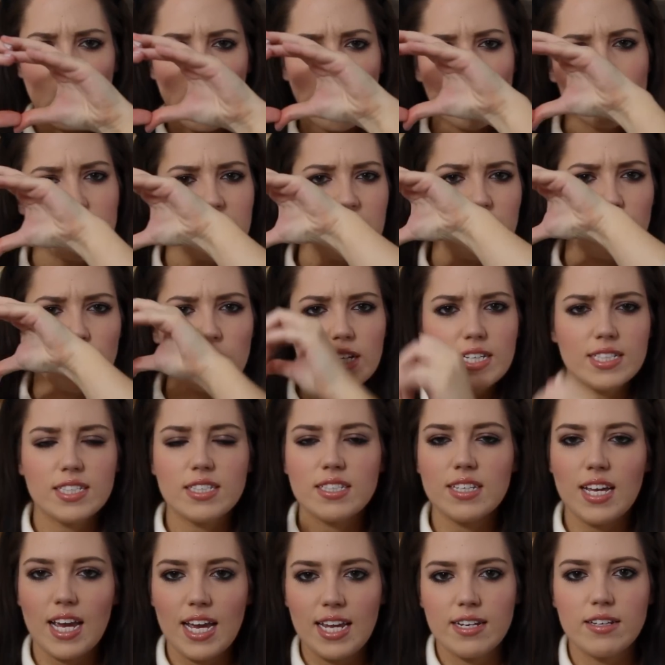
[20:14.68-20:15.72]

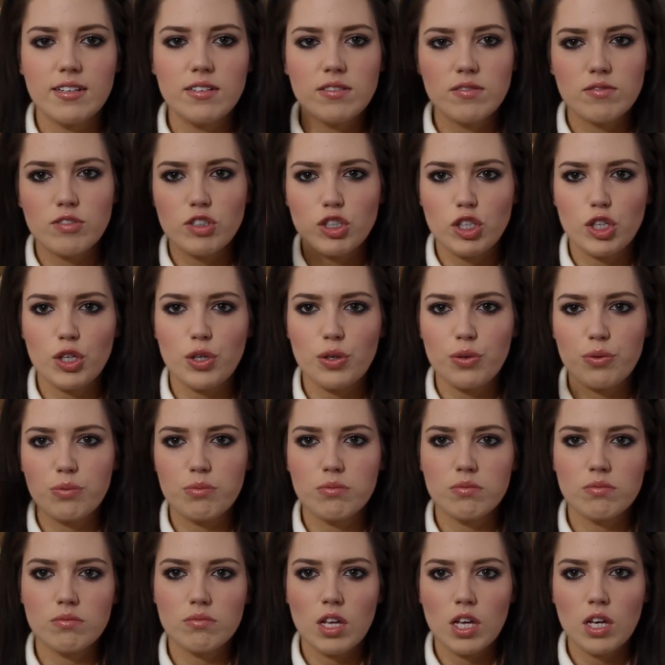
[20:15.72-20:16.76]
oranges into
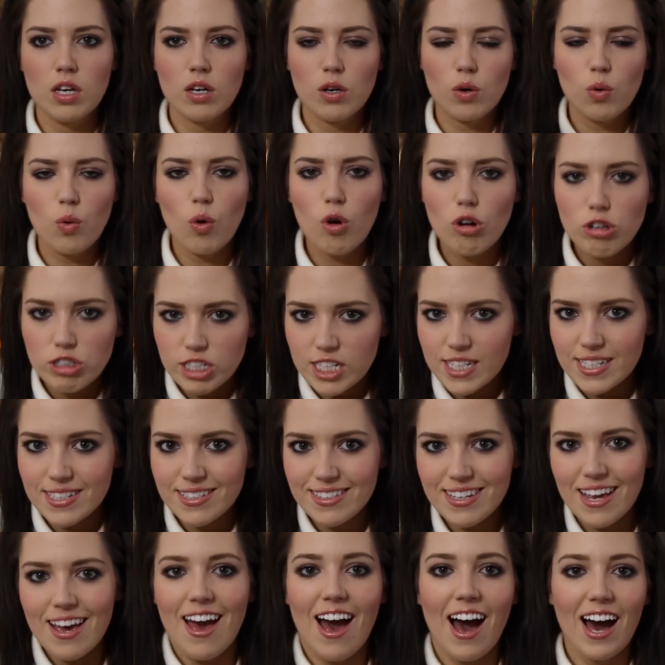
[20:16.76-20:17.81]

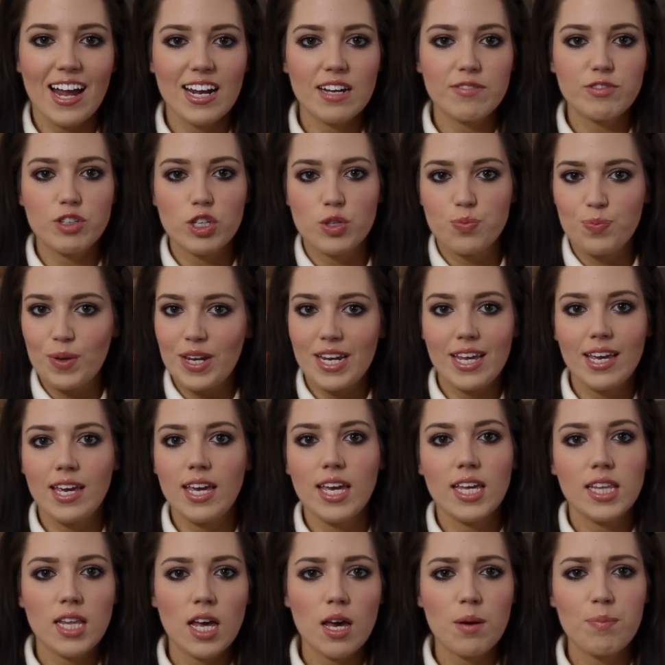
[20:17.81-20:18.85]
quarters and I've just been
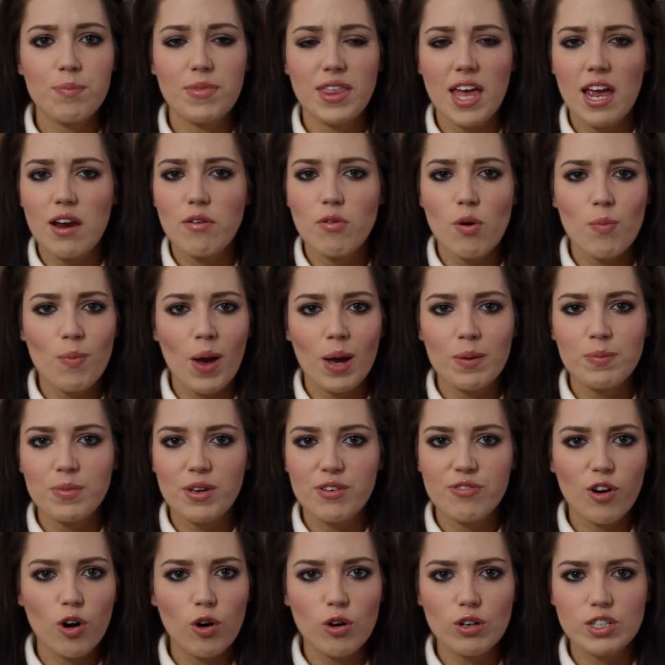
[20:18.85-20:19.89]
eating them. They remind me
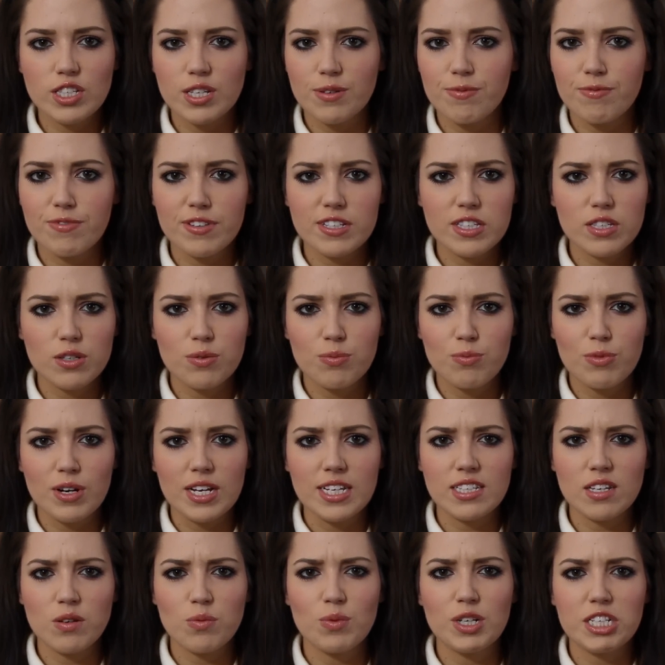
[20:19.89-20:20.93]
of autumn for some
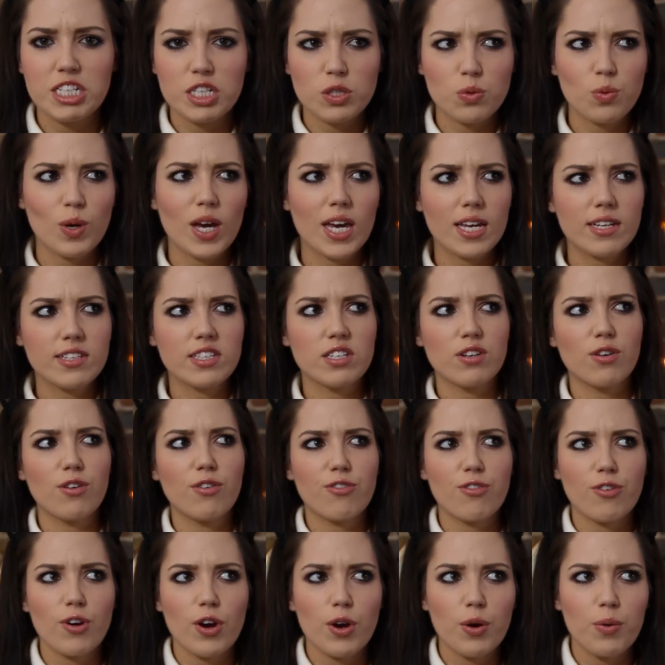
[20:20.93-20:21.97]
reason, which is weird because they're a
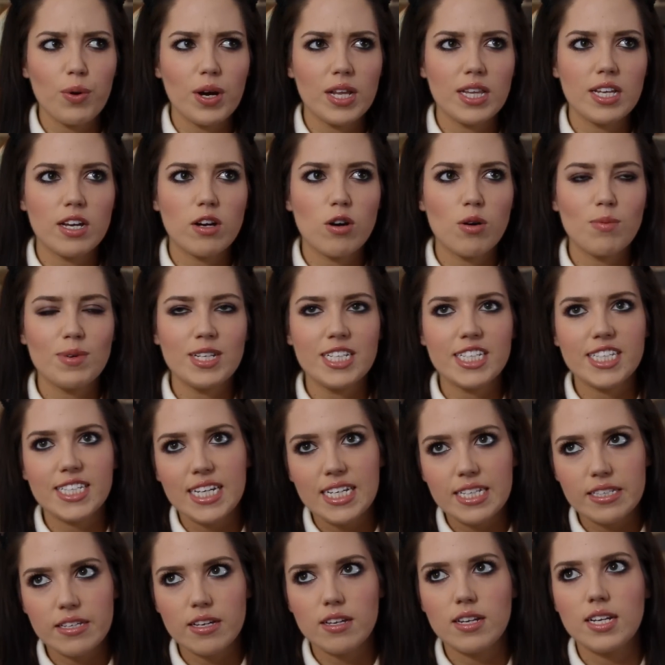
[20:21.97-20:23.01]
fruit and they come in
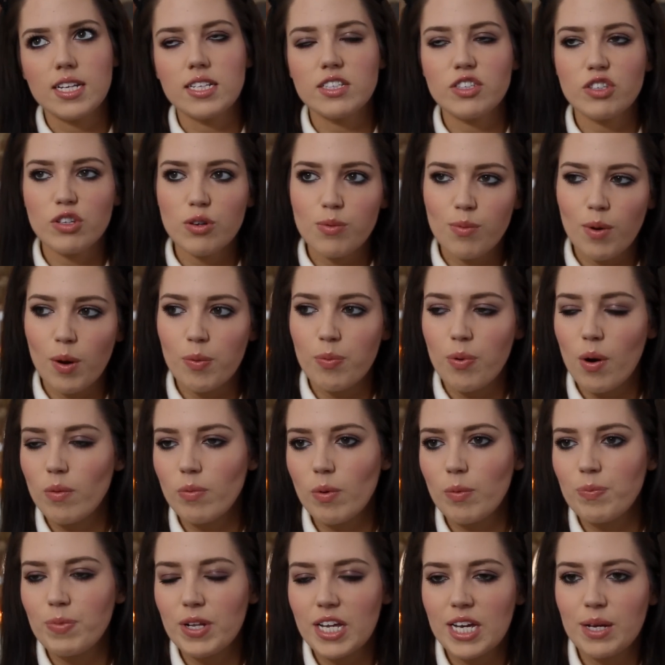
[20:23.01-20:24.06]
season in summer
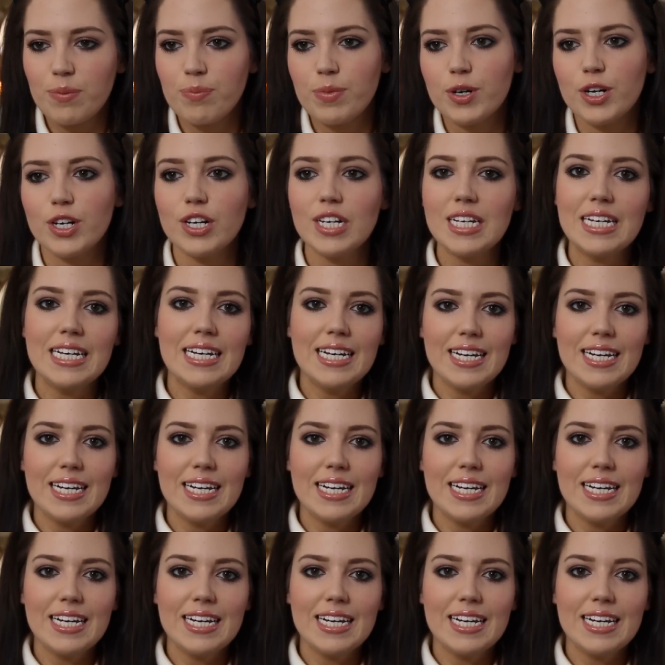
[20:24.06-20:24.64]
probably, but